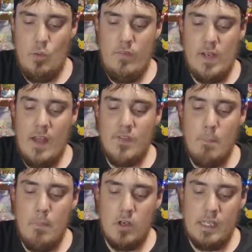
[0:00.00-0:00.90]
We've got
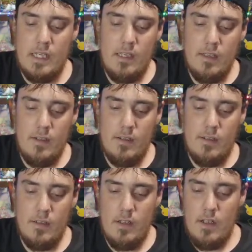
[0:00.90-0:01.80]
the Monkey,
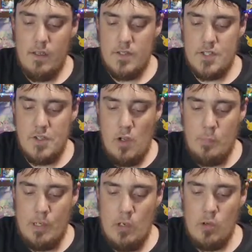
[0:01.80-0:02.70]

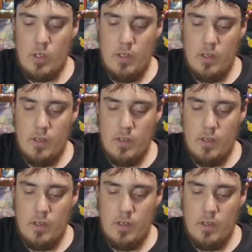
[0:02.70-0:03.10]
Slowpoke,